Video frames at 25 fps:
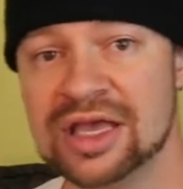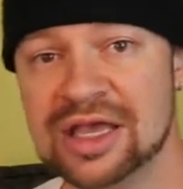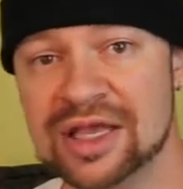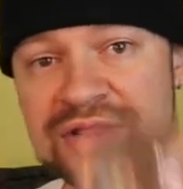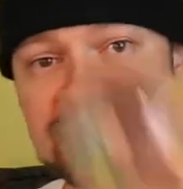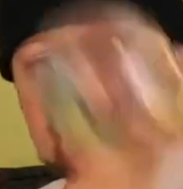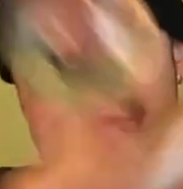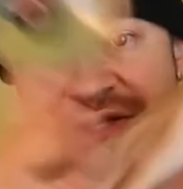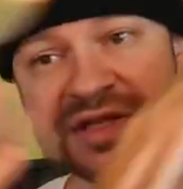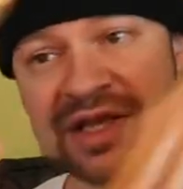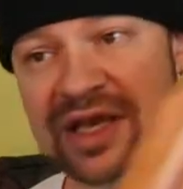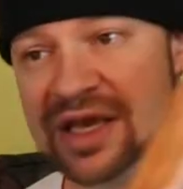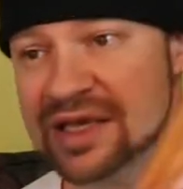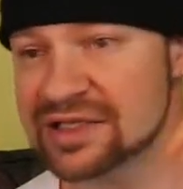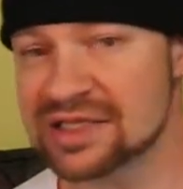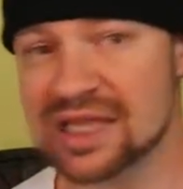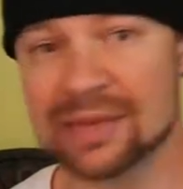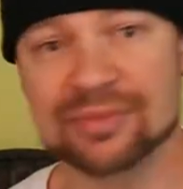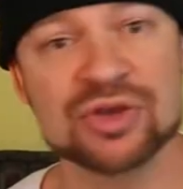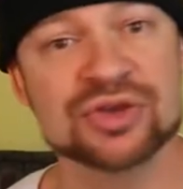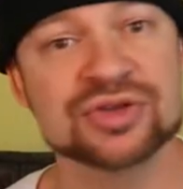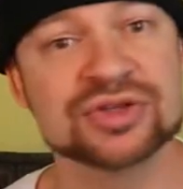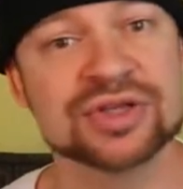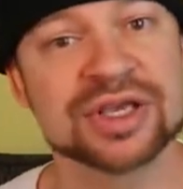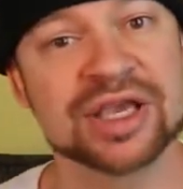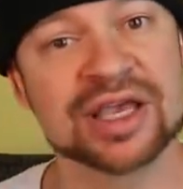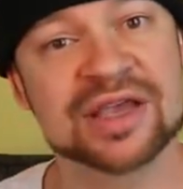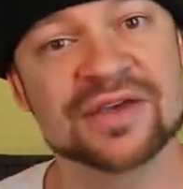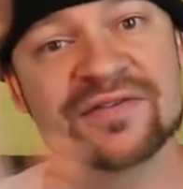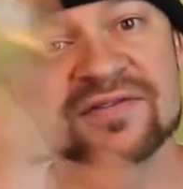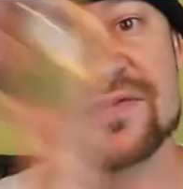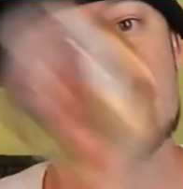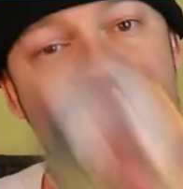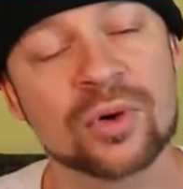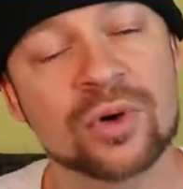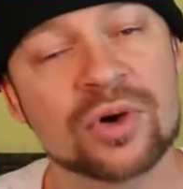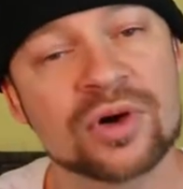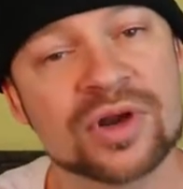In this case, I'm using a
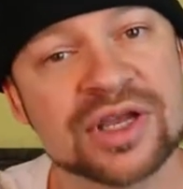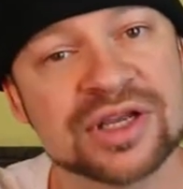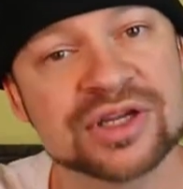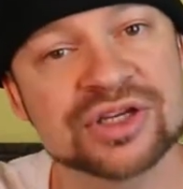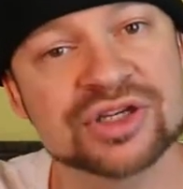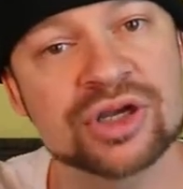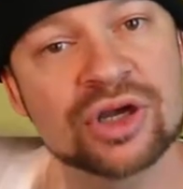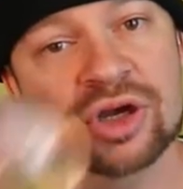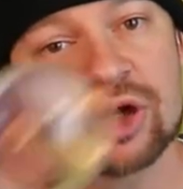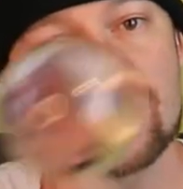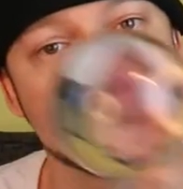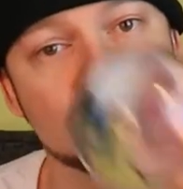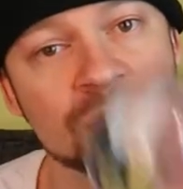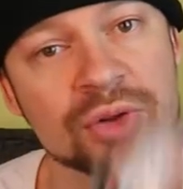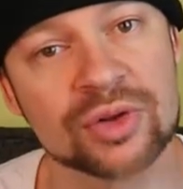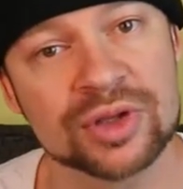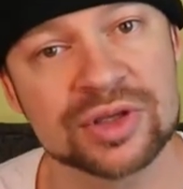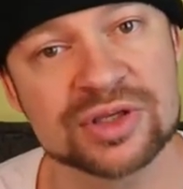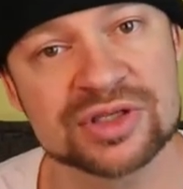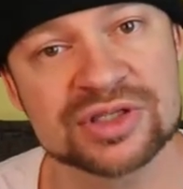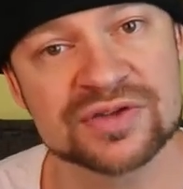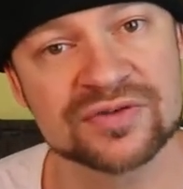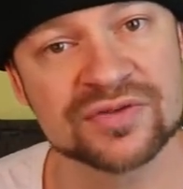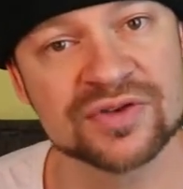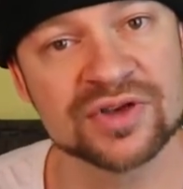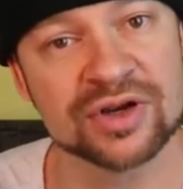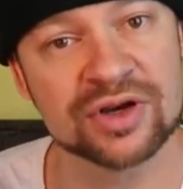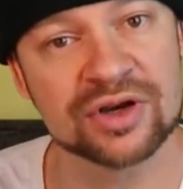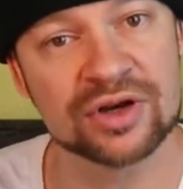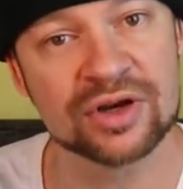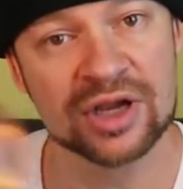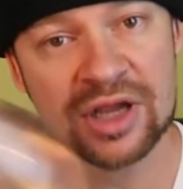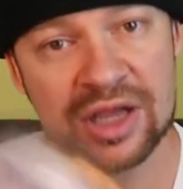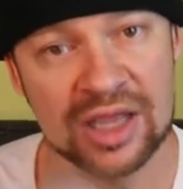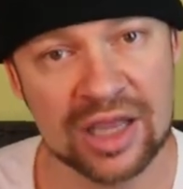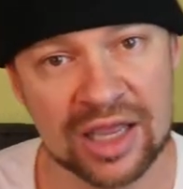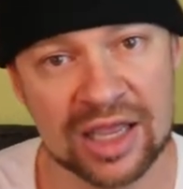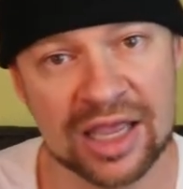four inch acrylic
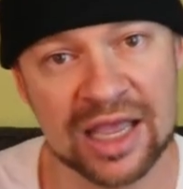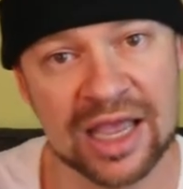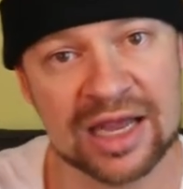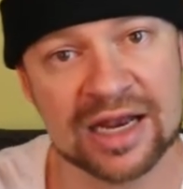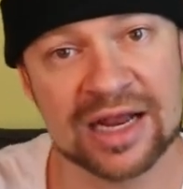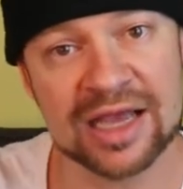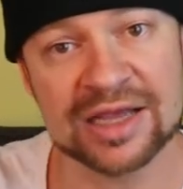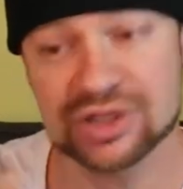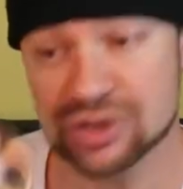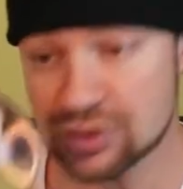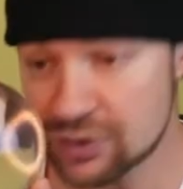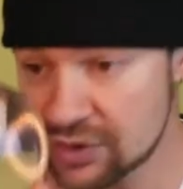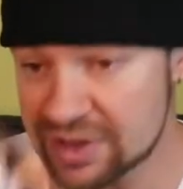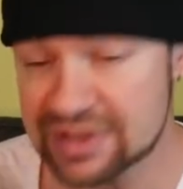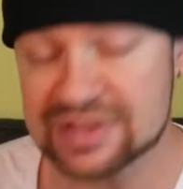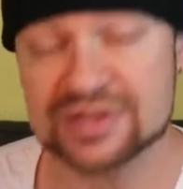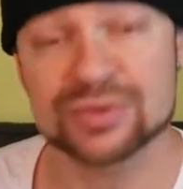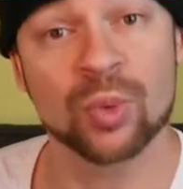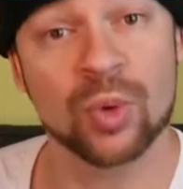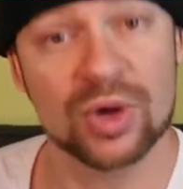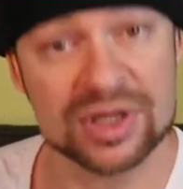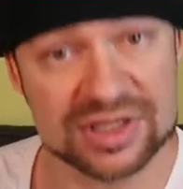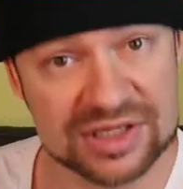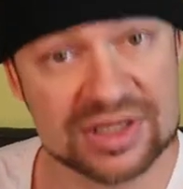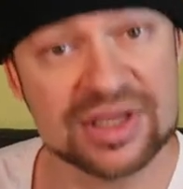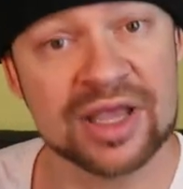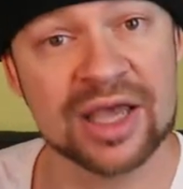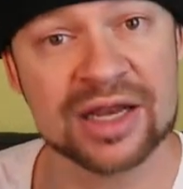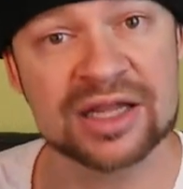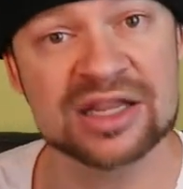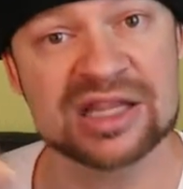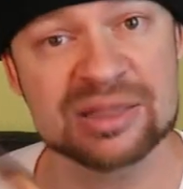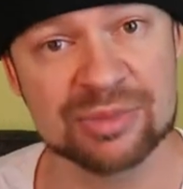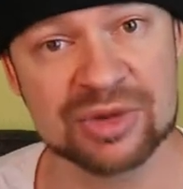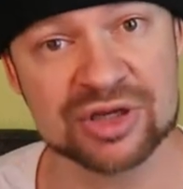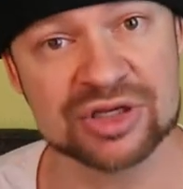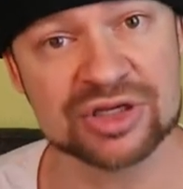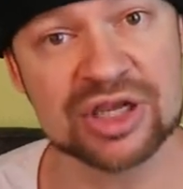sphere, and I do this once again
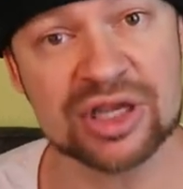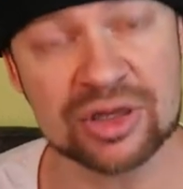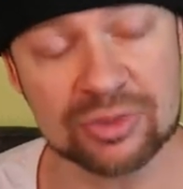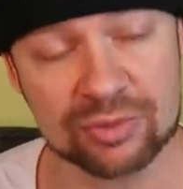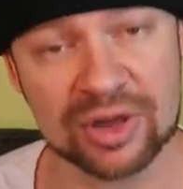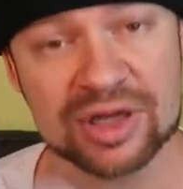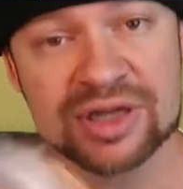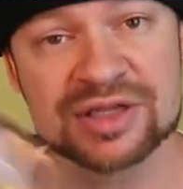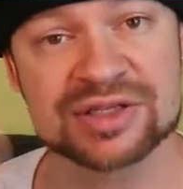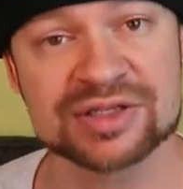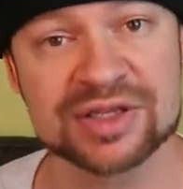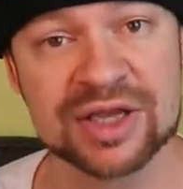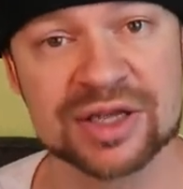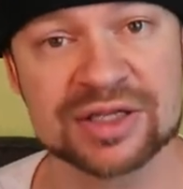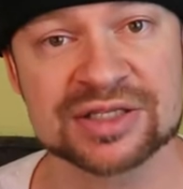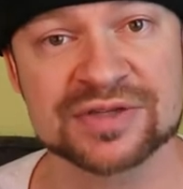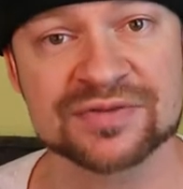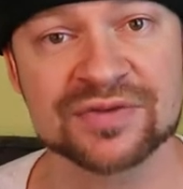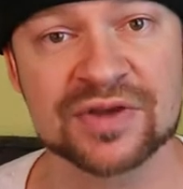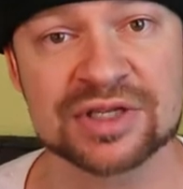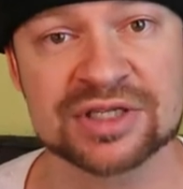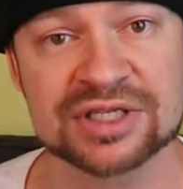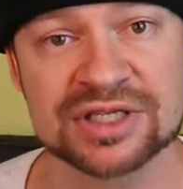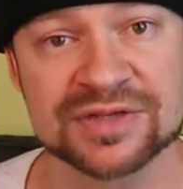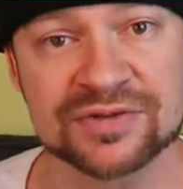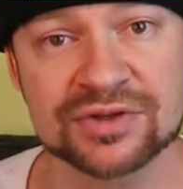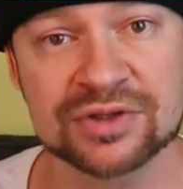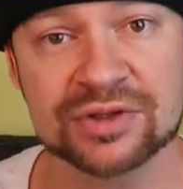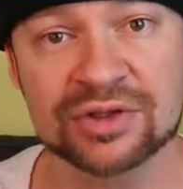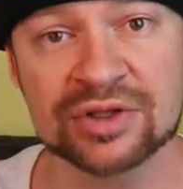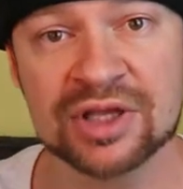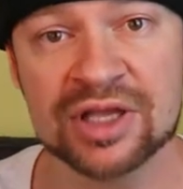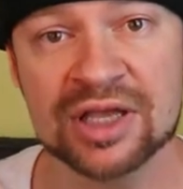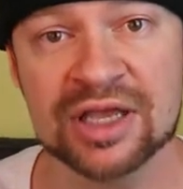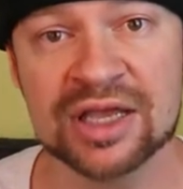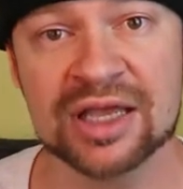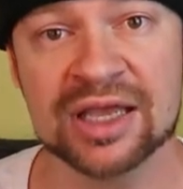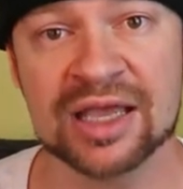at the Michigan Renaissance
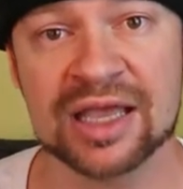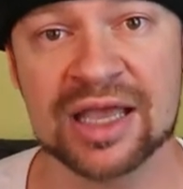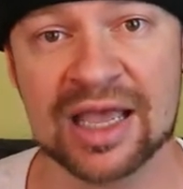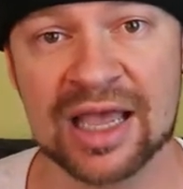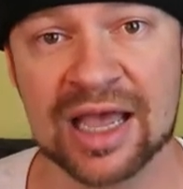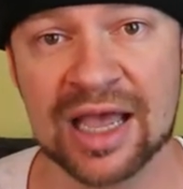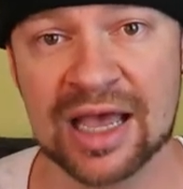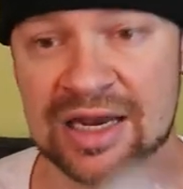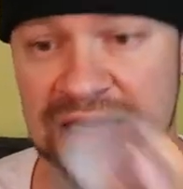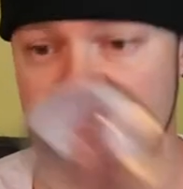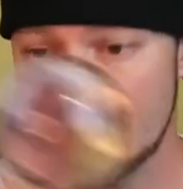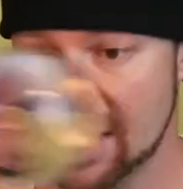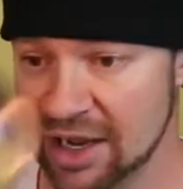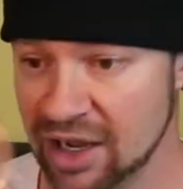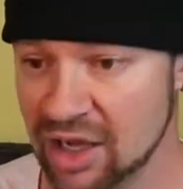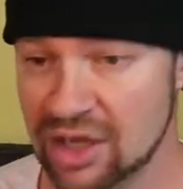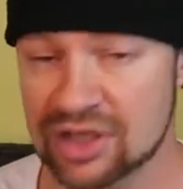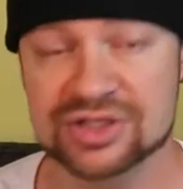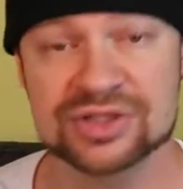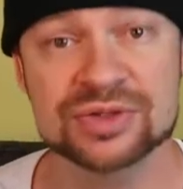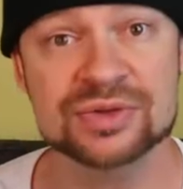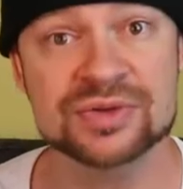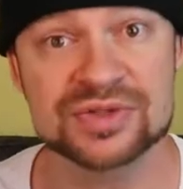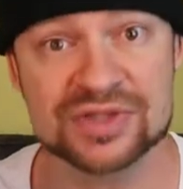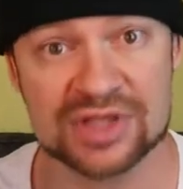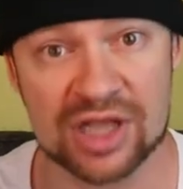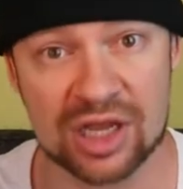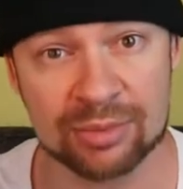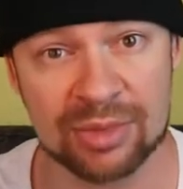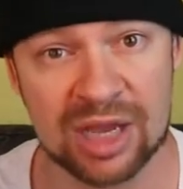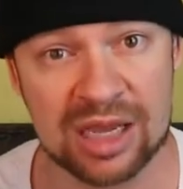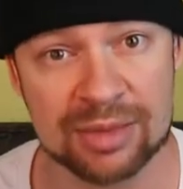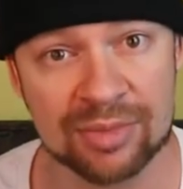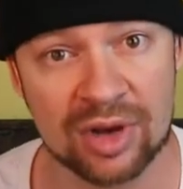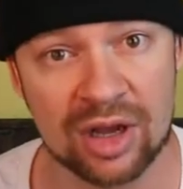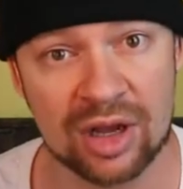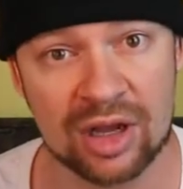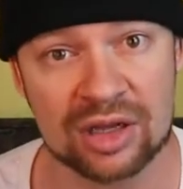Festival, and I also sell
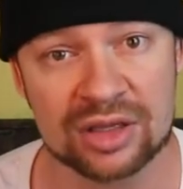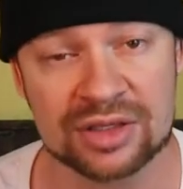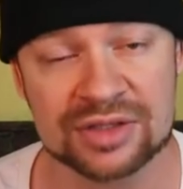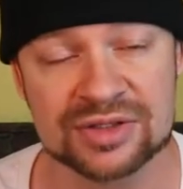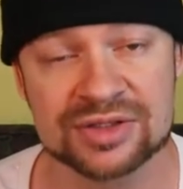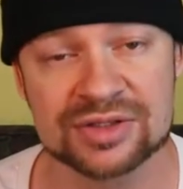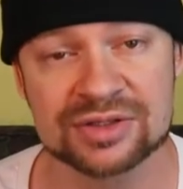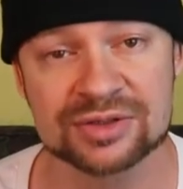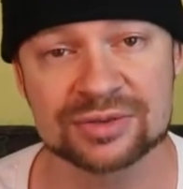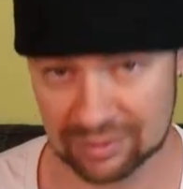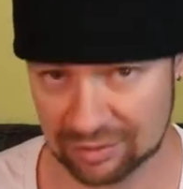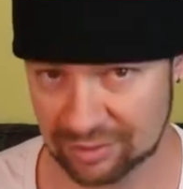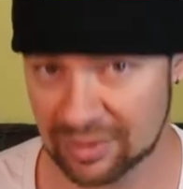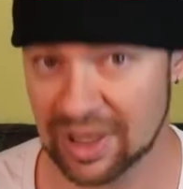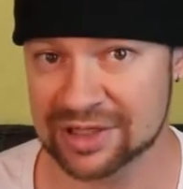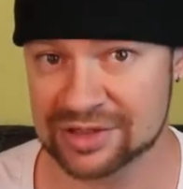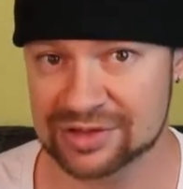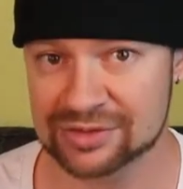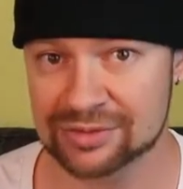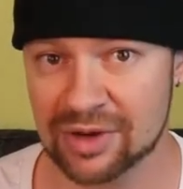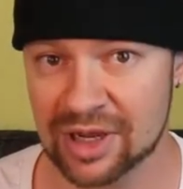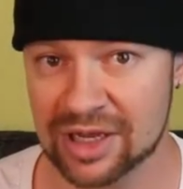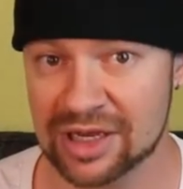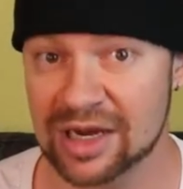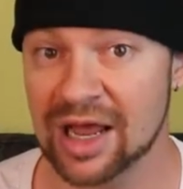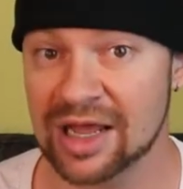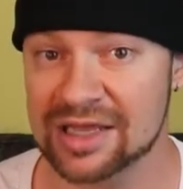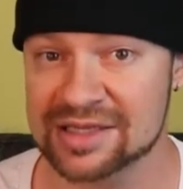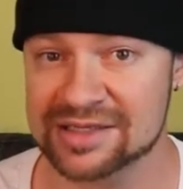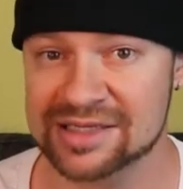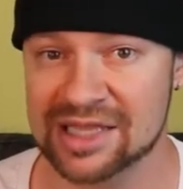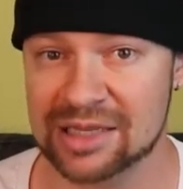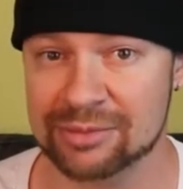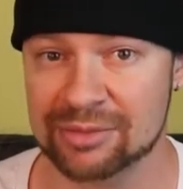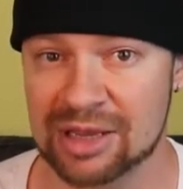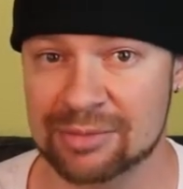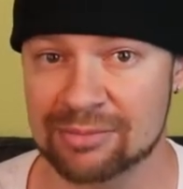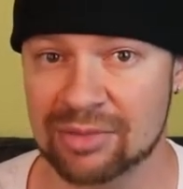my balls. That's right, I
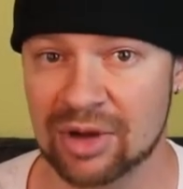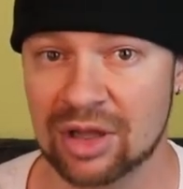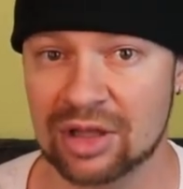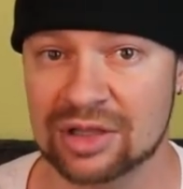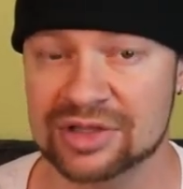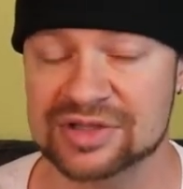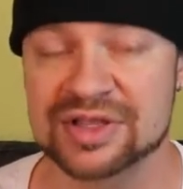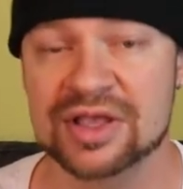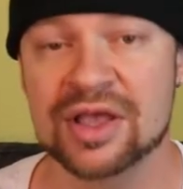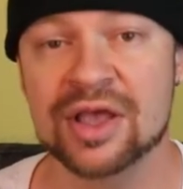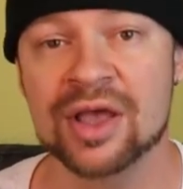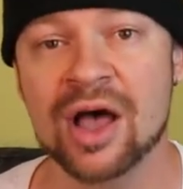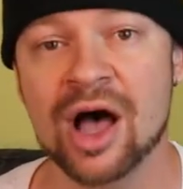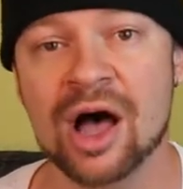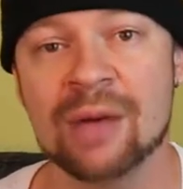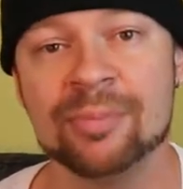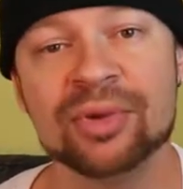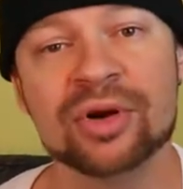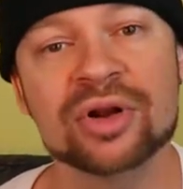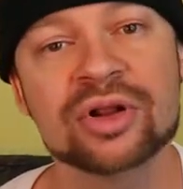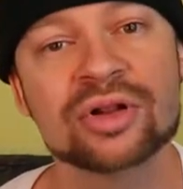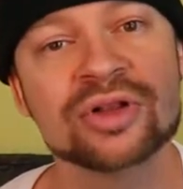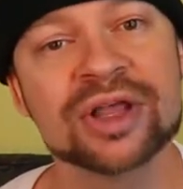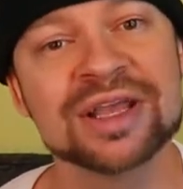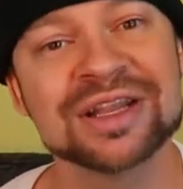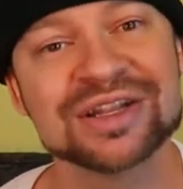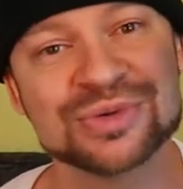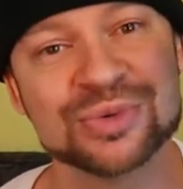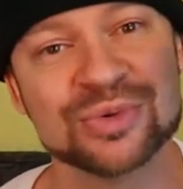sell my balls. I'll put a link